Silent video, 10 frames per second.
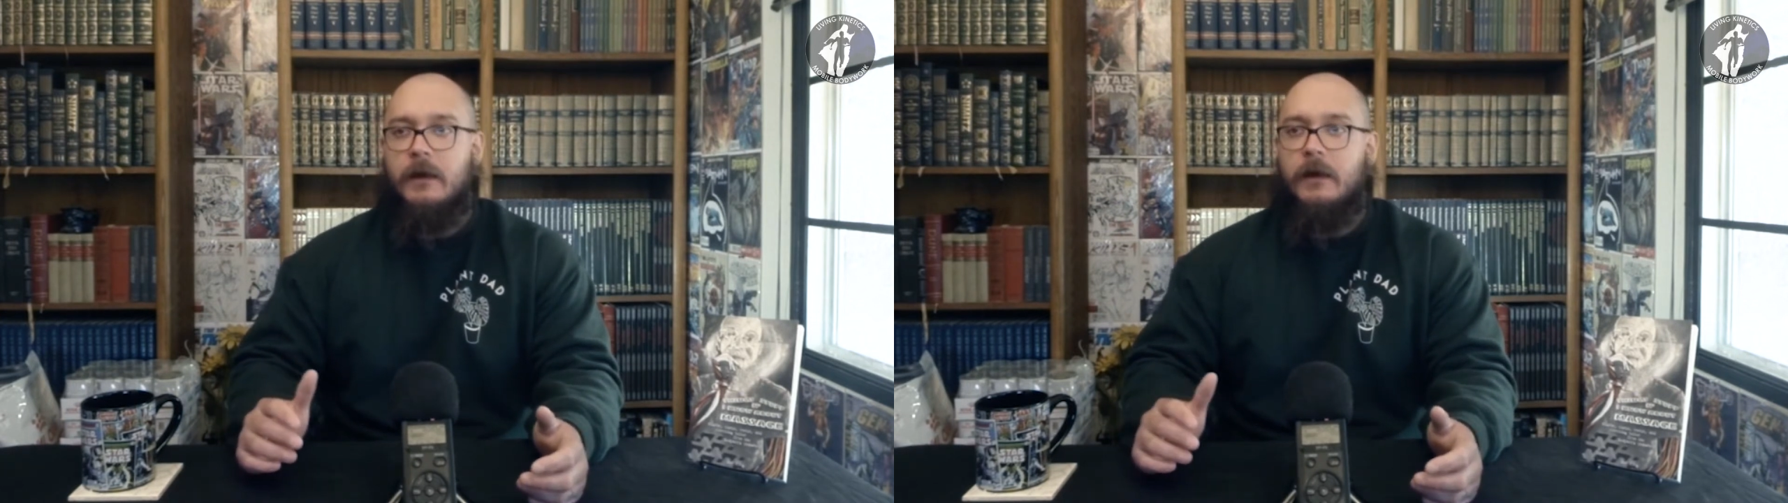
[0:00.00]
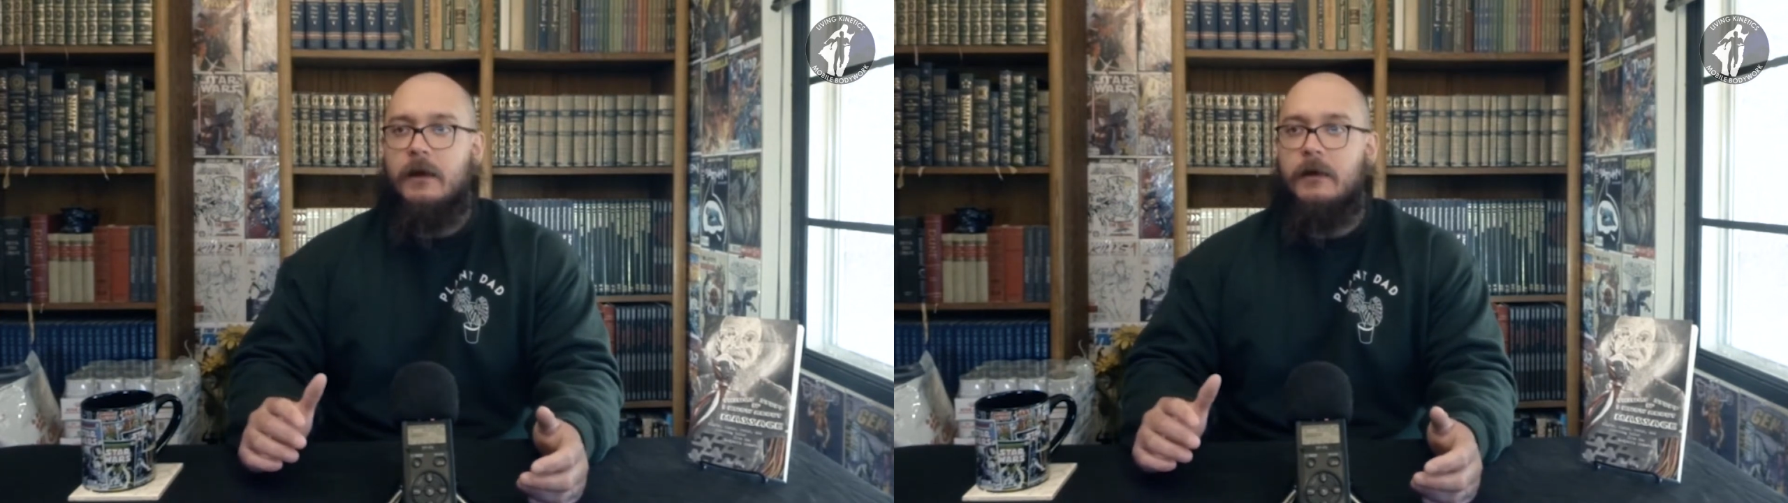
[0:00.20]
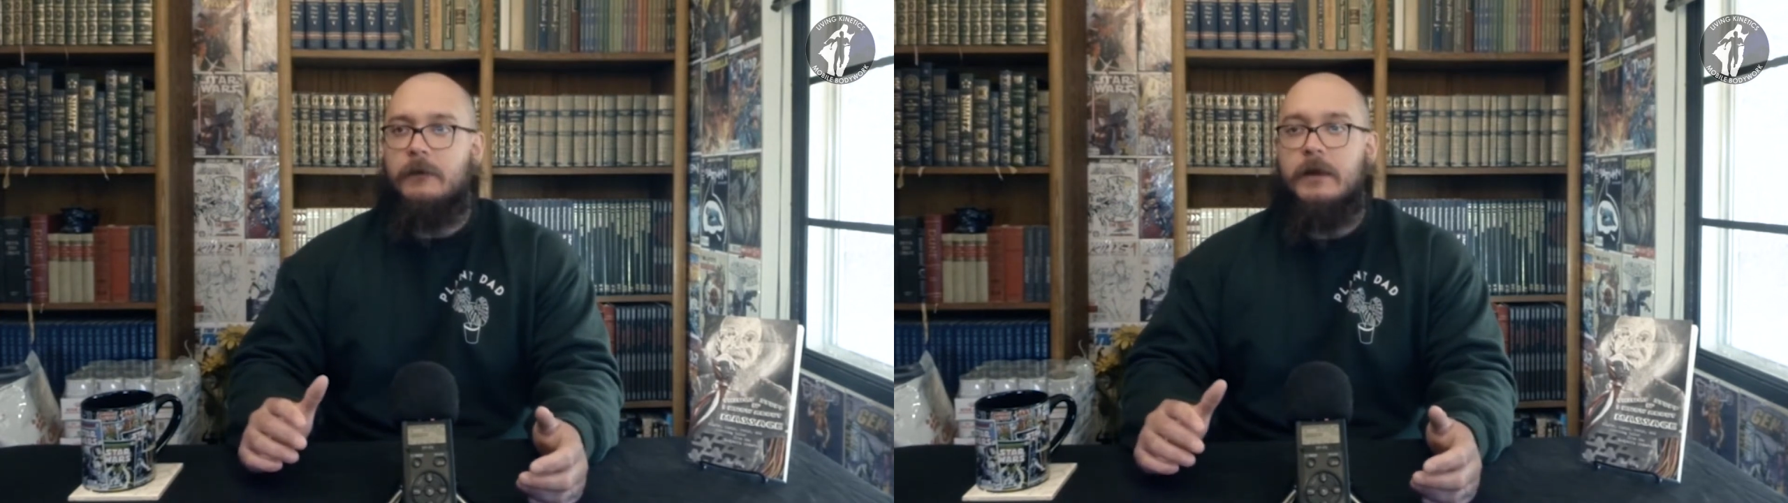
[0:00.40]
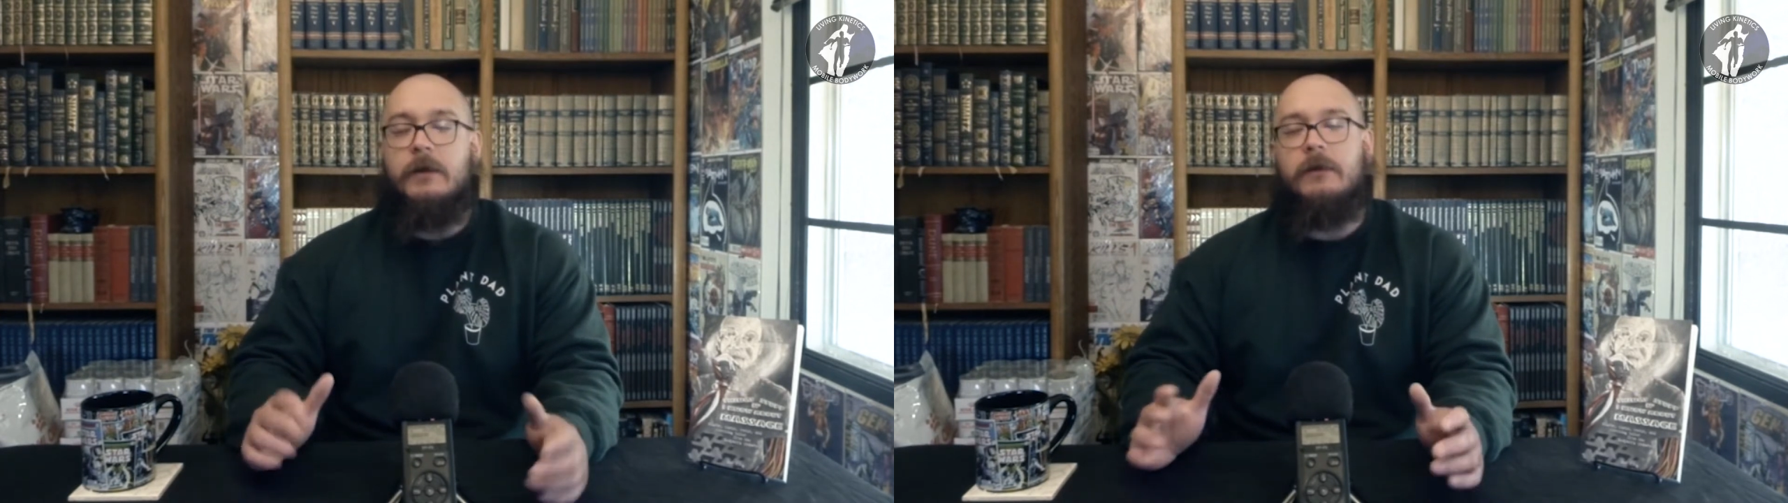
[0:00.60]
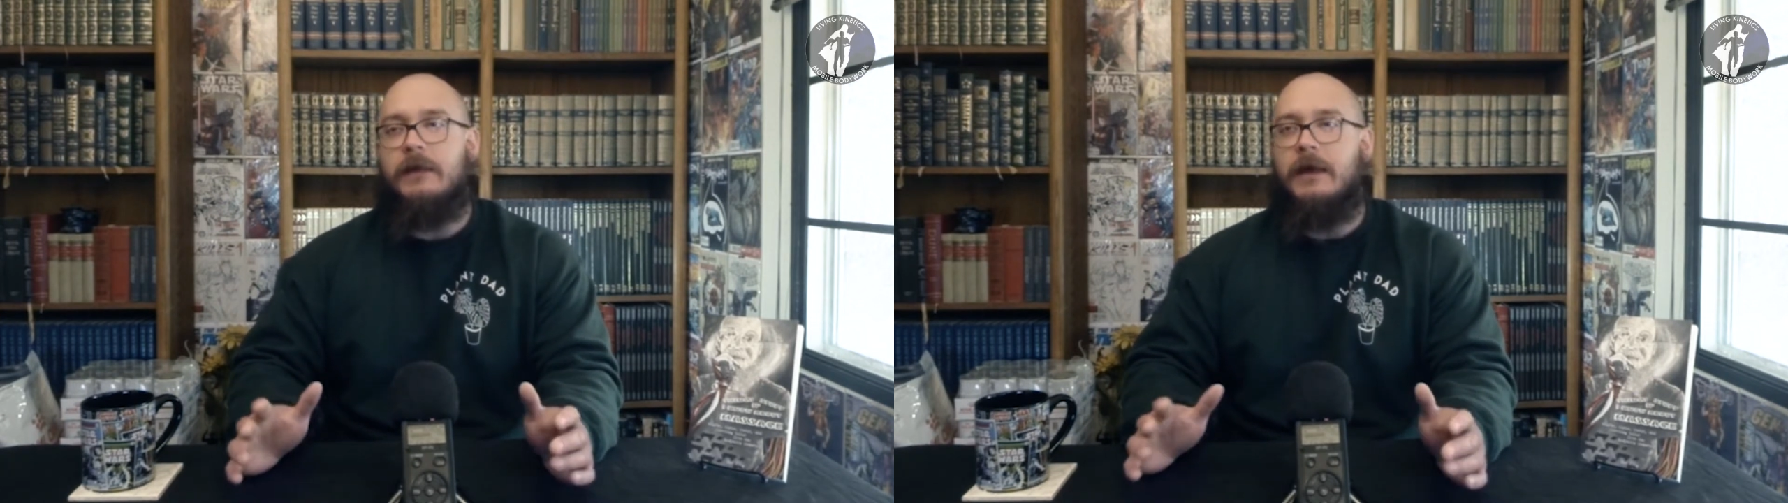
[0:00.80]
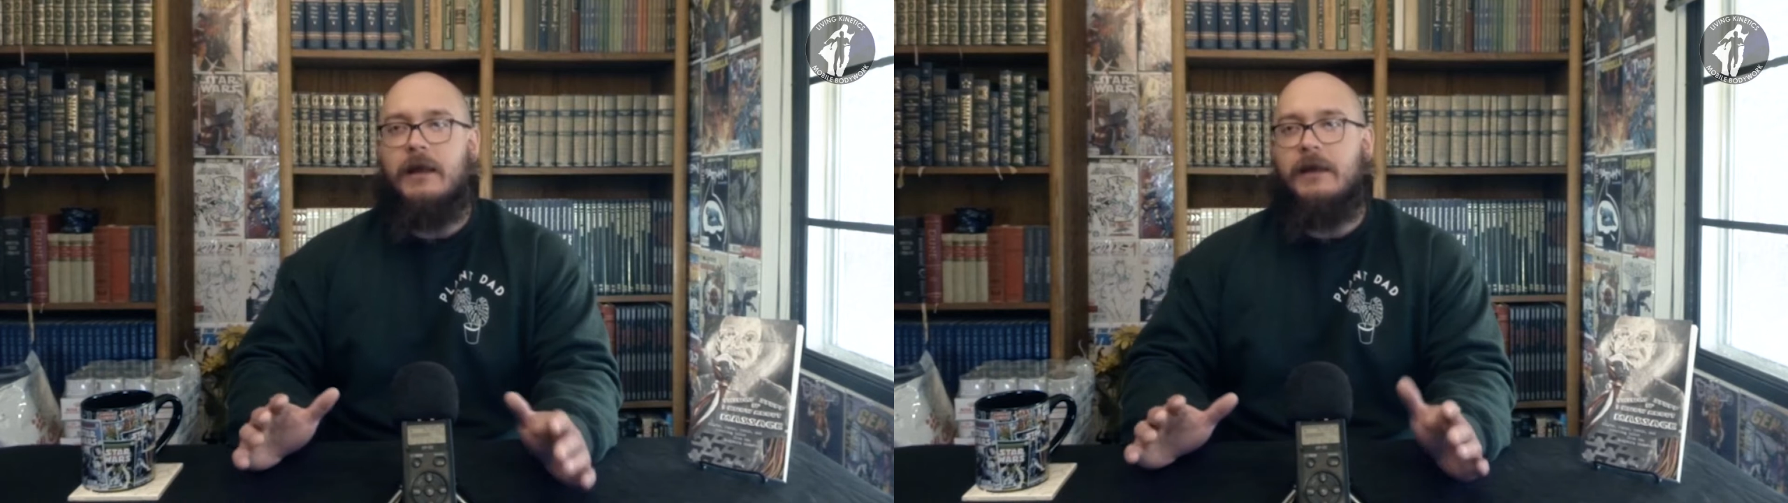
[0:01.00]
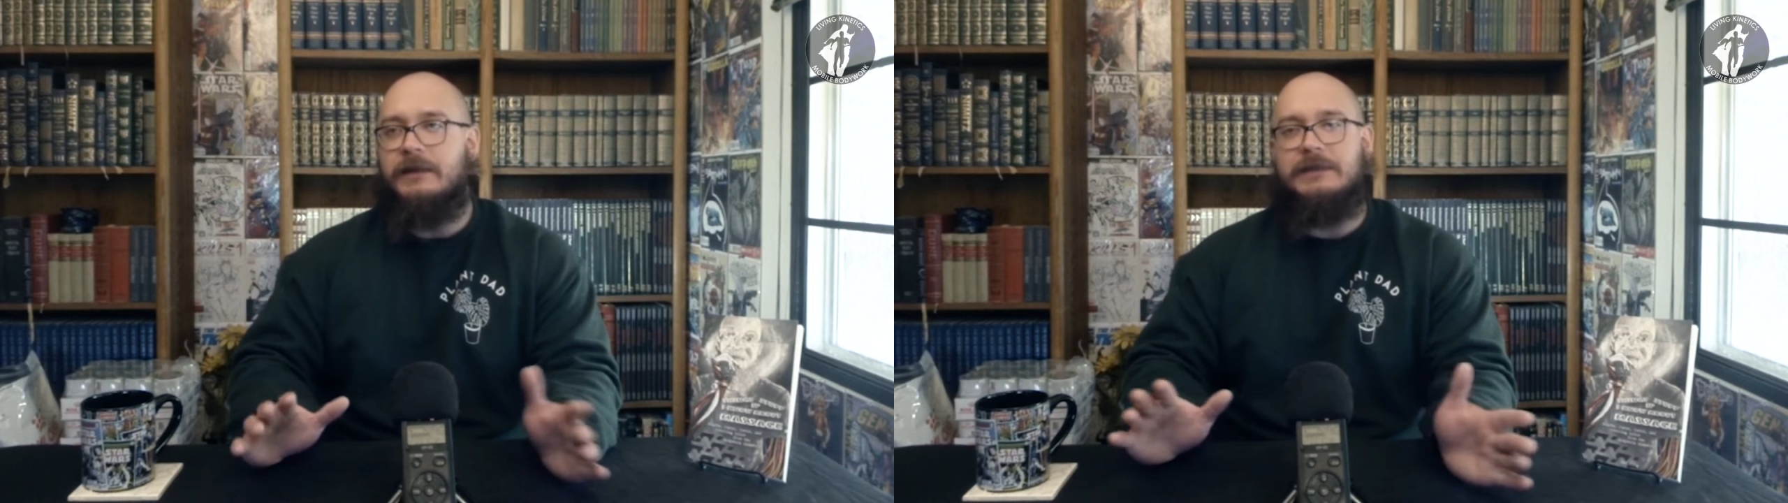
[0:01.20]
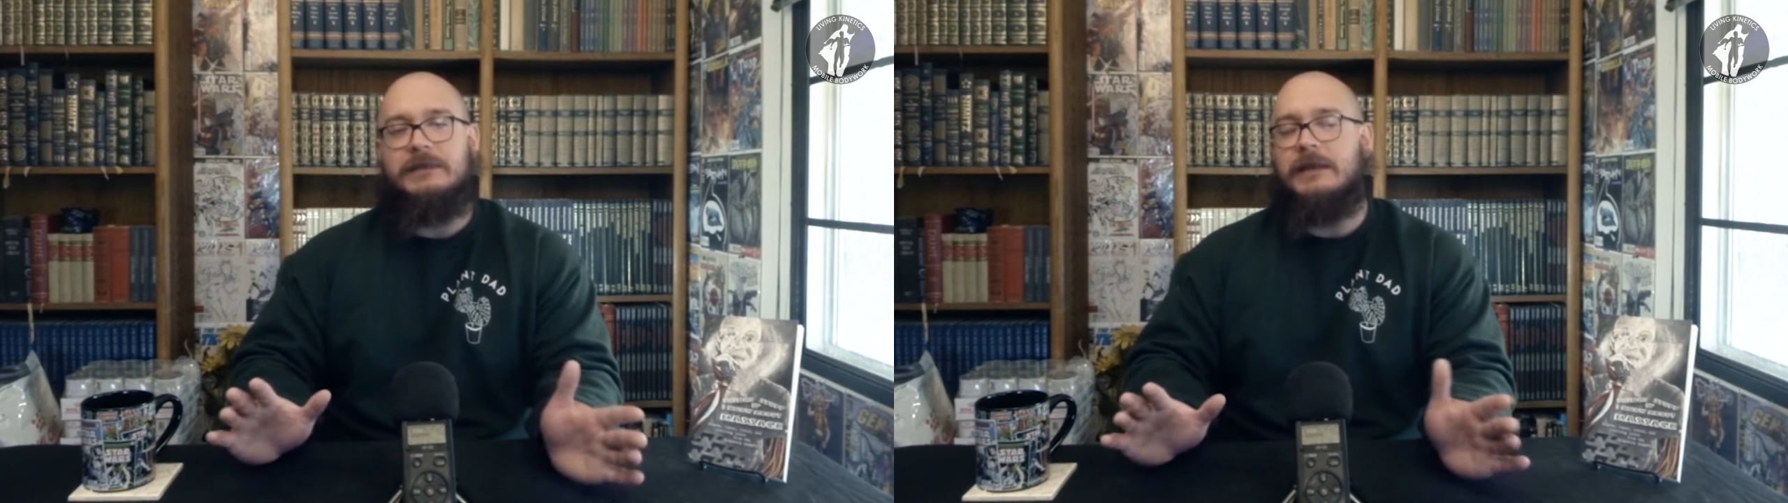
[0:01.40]
Not only that,
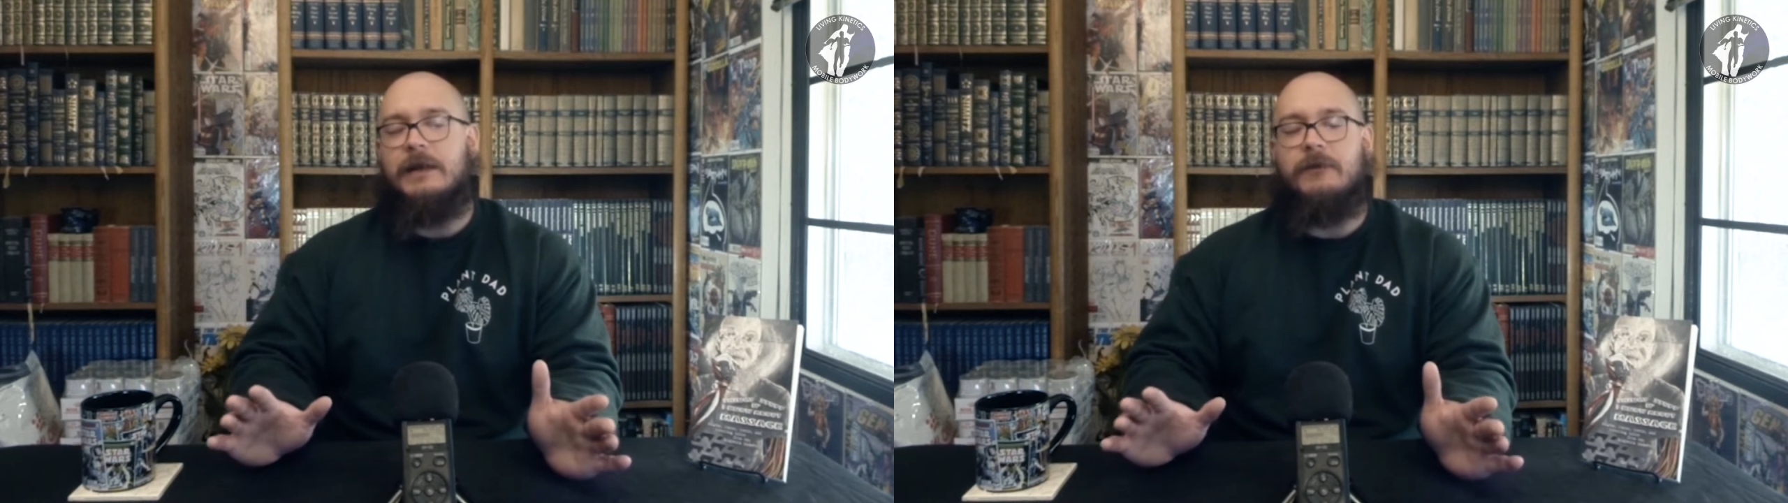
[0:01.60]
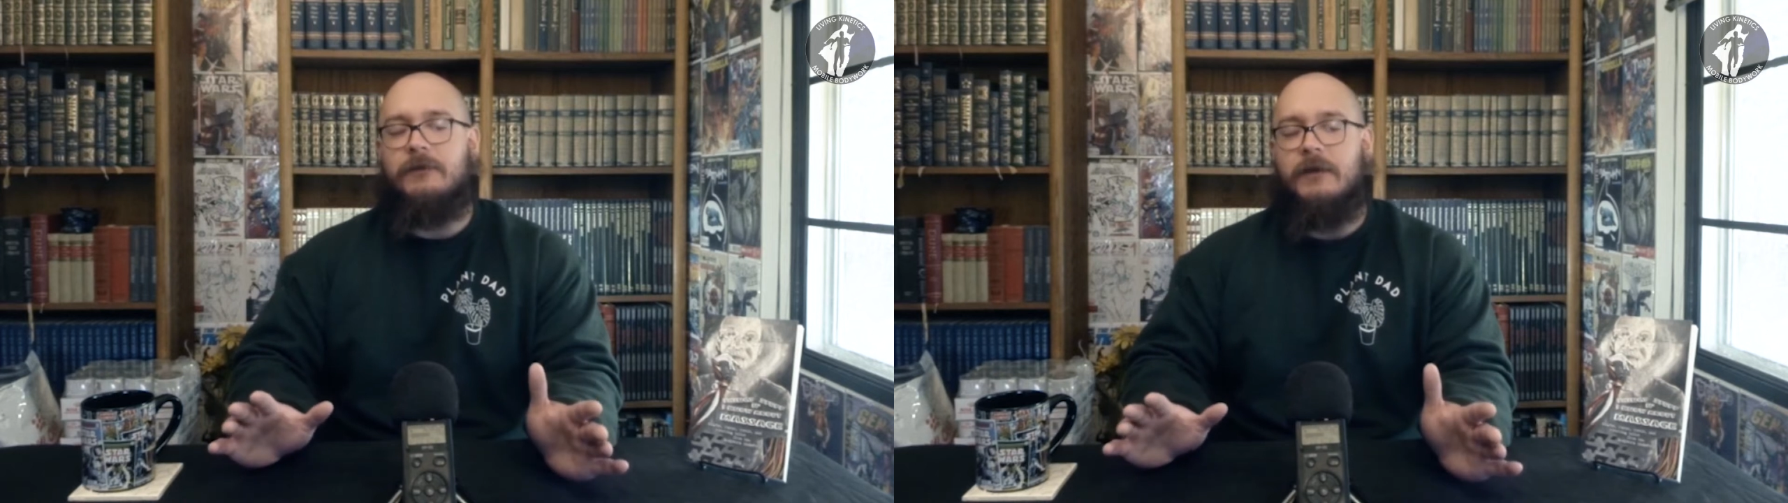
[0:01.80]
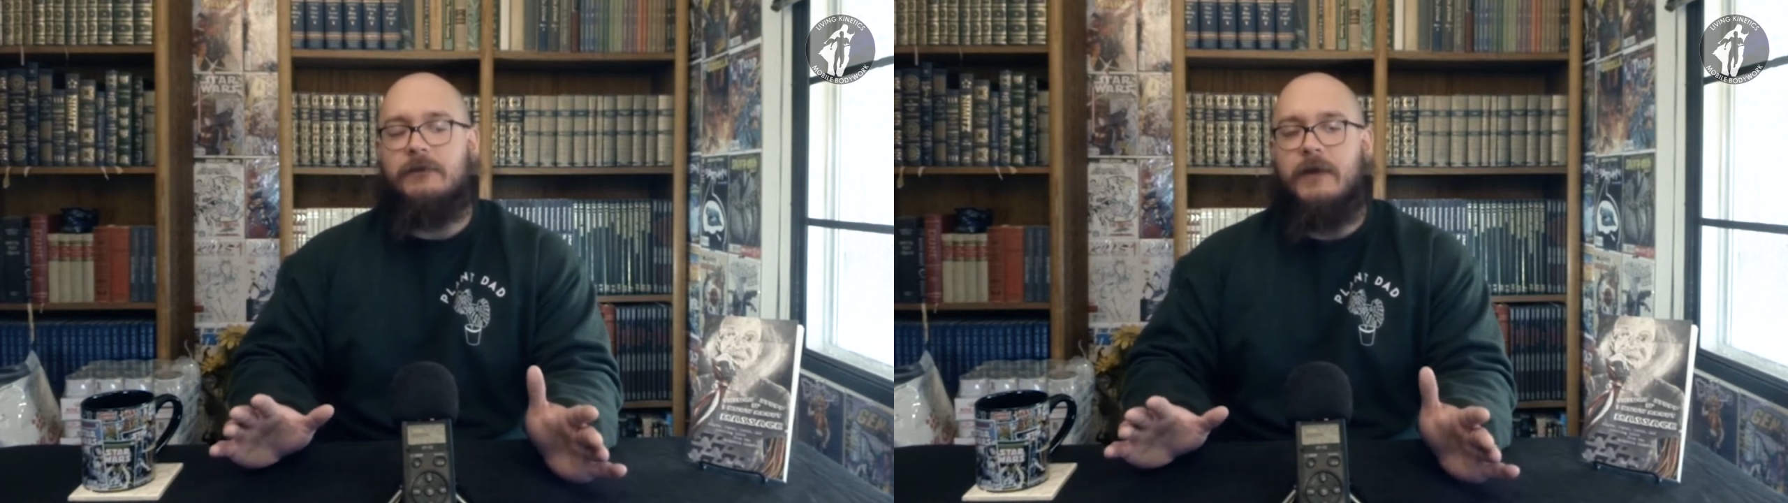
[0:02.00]
it's just kind of a fun